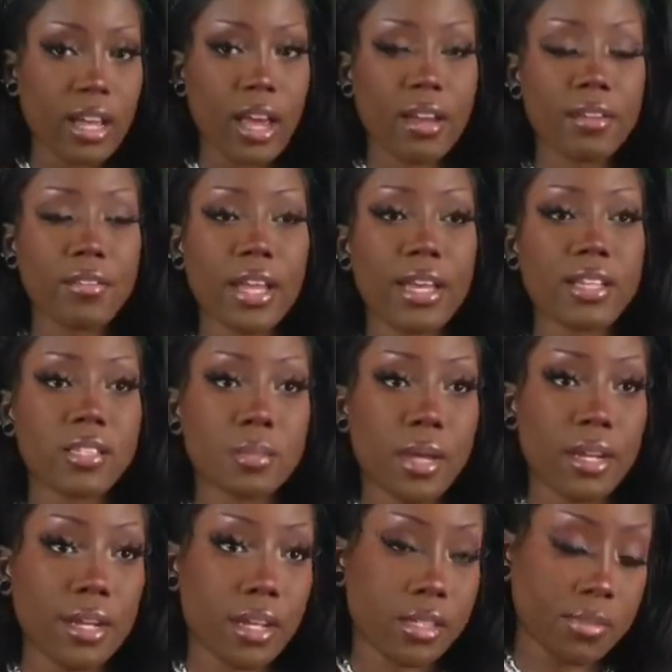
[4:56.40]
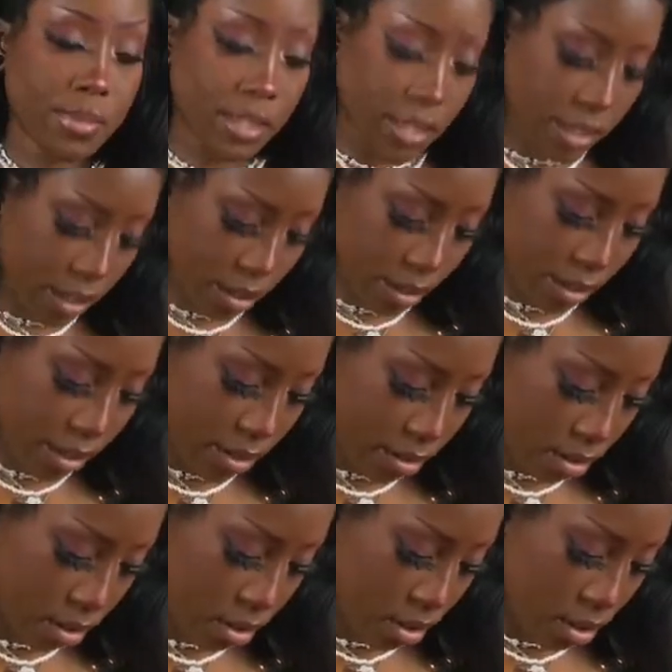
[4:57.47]
of like a spandex
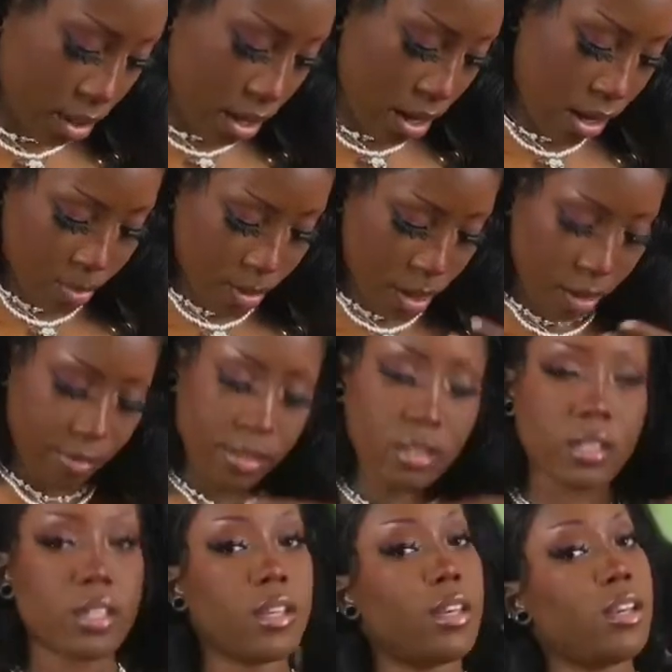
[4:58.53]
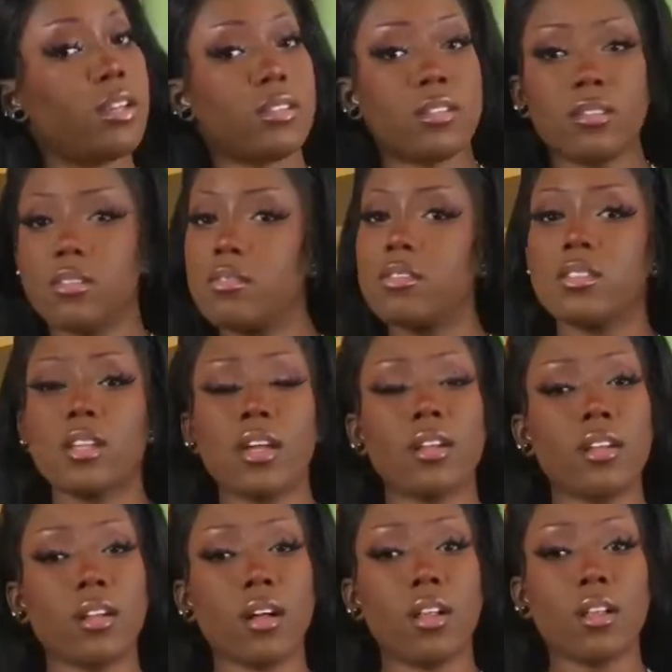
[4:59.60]
material. And obviously it's studded
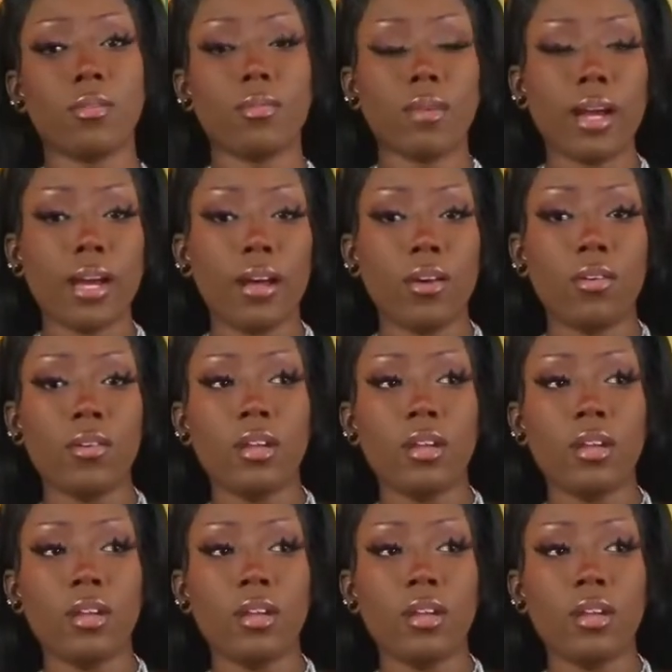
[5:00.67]
all around.